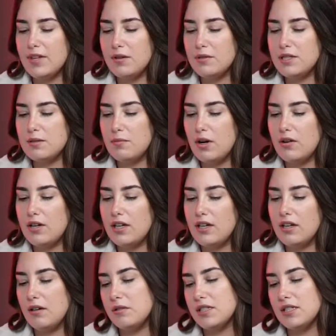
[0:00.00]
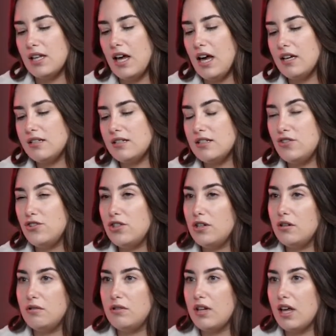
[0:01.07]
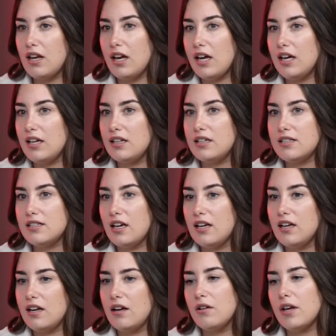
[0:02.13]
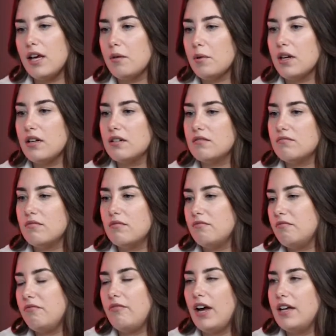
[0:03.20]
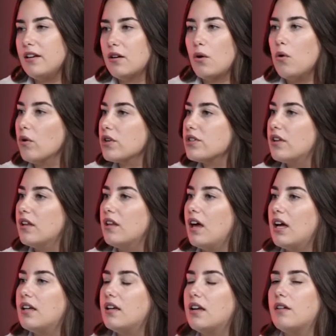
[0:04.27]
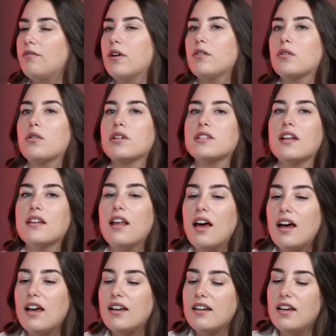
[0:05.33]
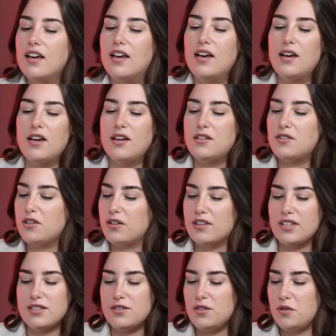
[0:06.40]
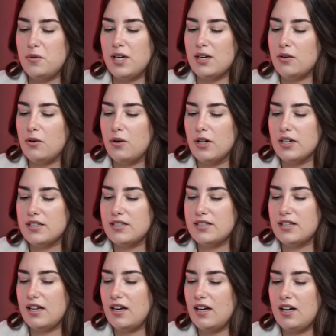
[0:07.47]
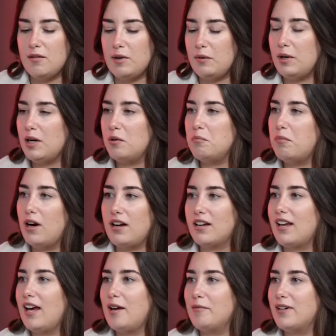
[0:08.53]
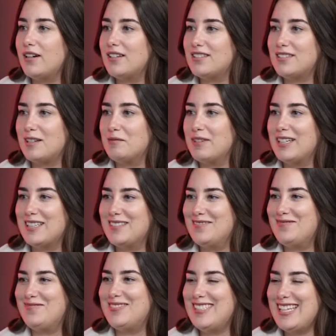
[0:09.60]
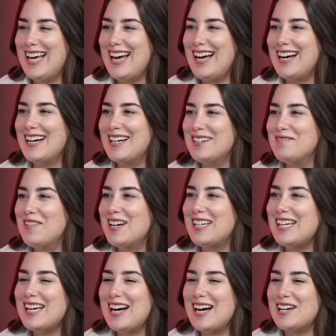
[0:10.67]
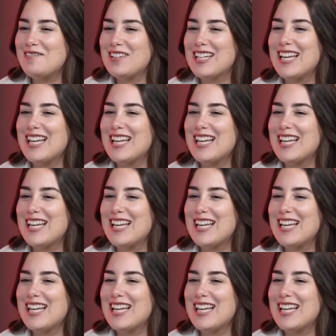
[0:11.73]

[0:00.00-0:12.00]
it was about a it was last june that i decided okay i'm gonna find a course online, and I found a course online. Took this two week course. Um, I went out and bought a camera because I'm like, yeah, money, I, but